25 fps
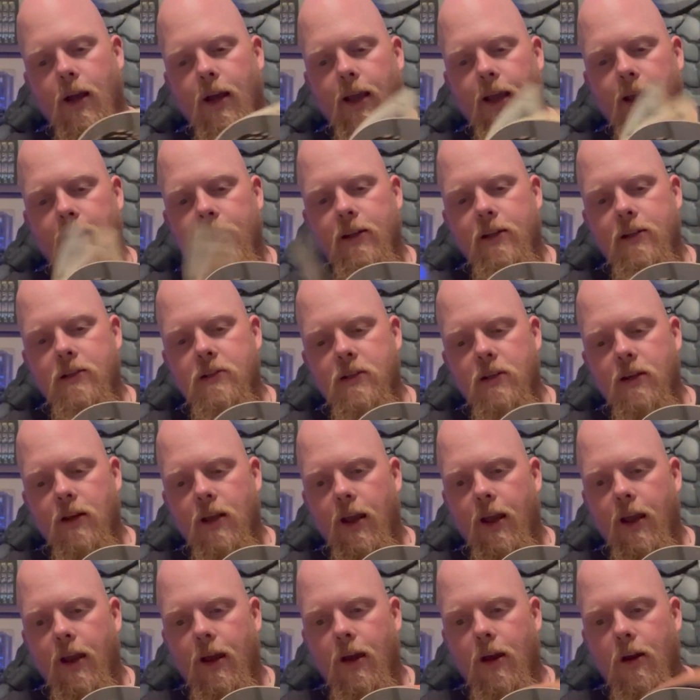had these in the
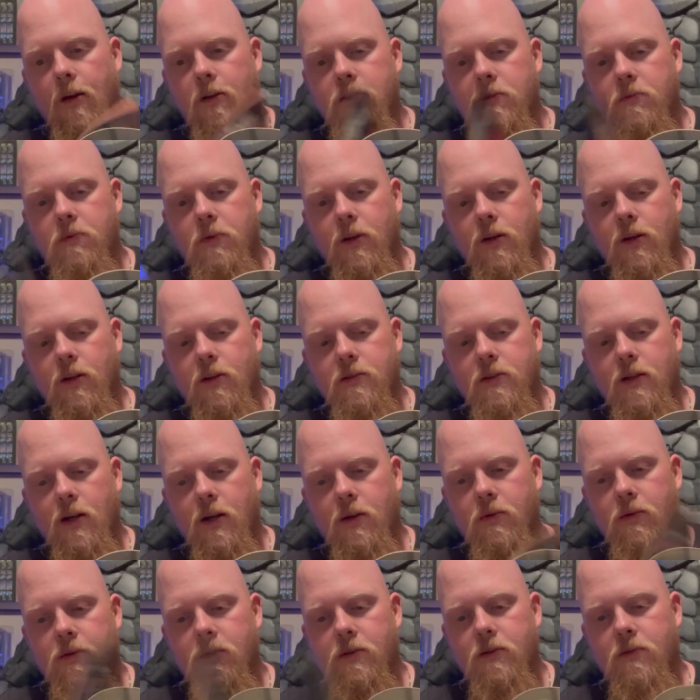house because I
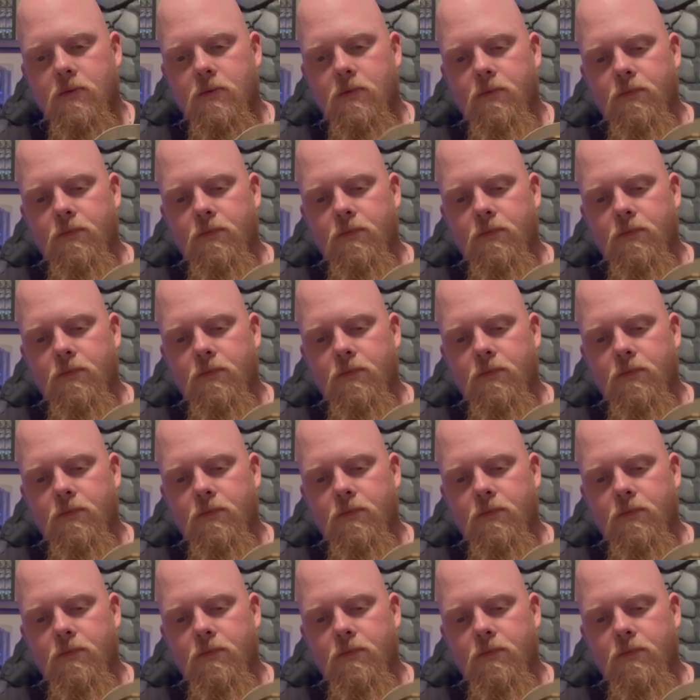was,